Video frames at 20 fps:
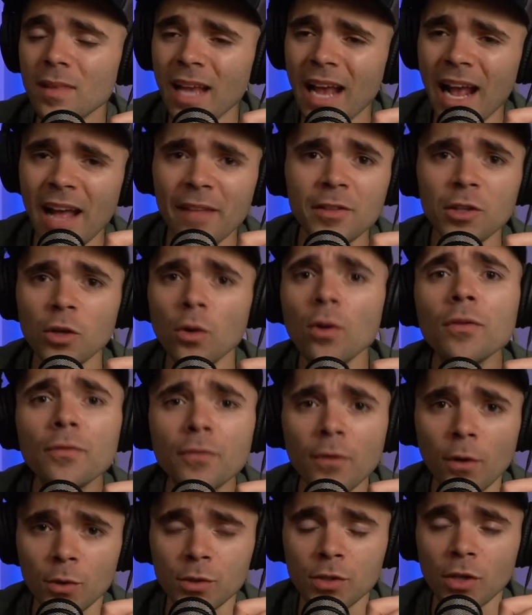at the old
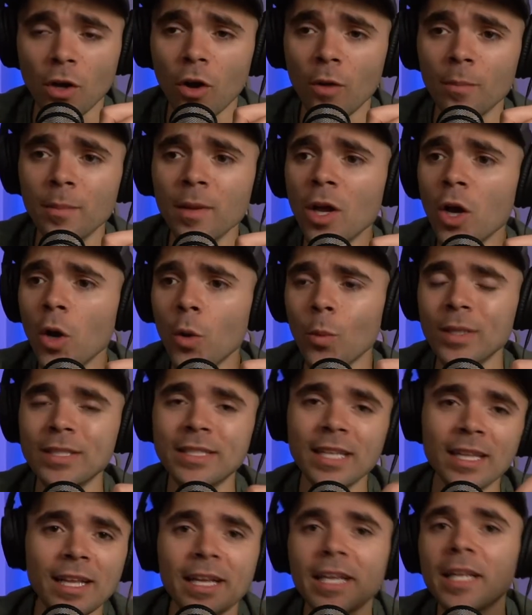folks' home, we
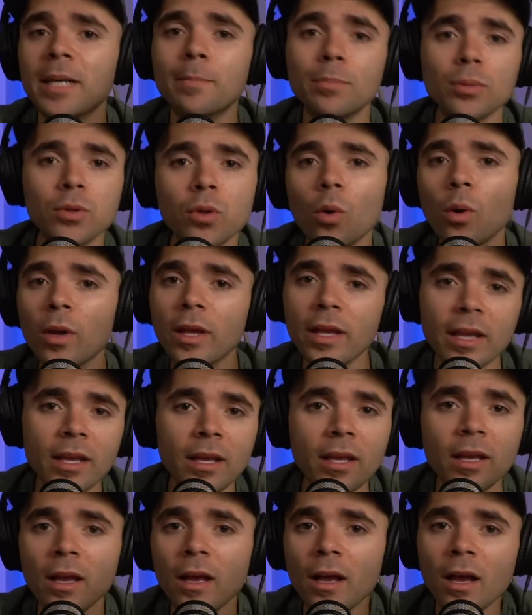did like an
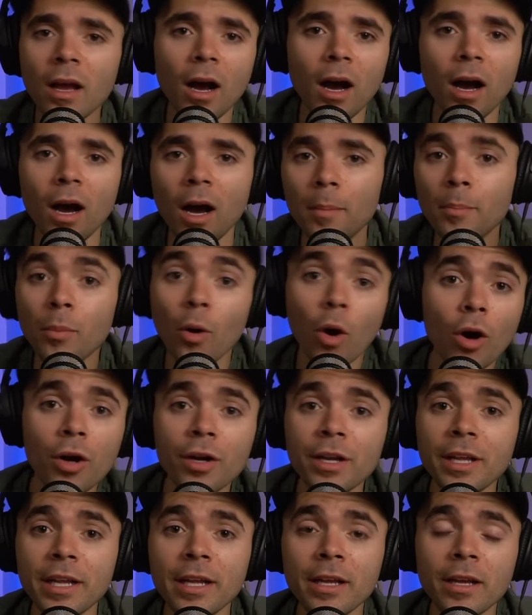employee
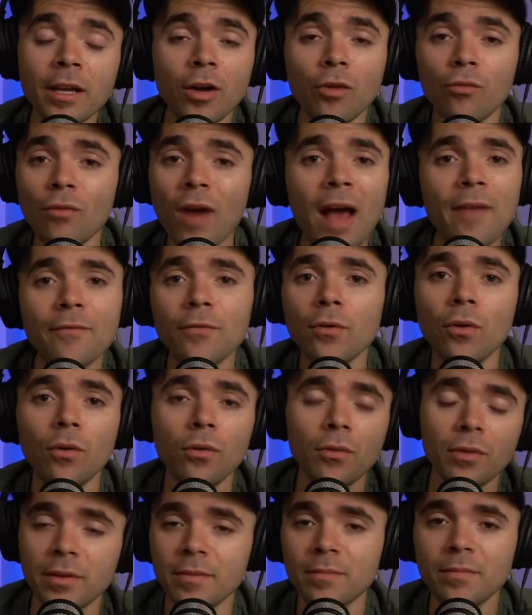party
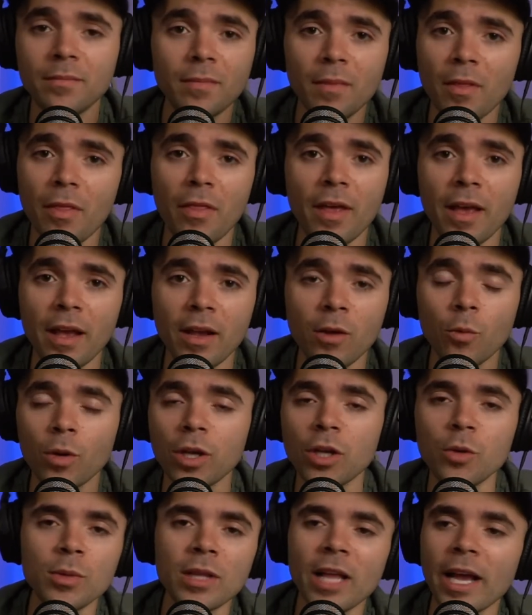raffle thing where
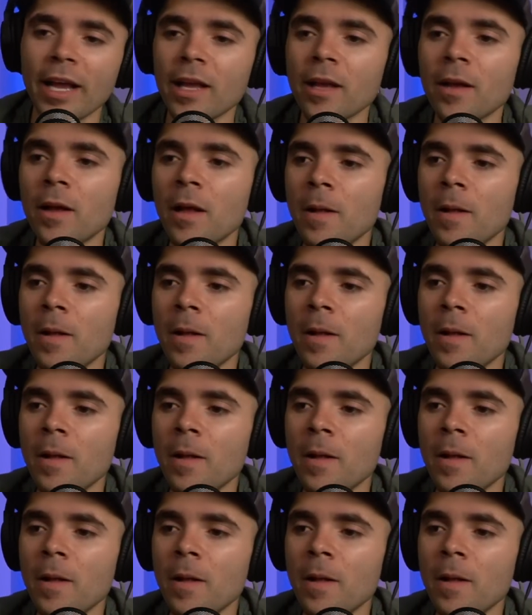you would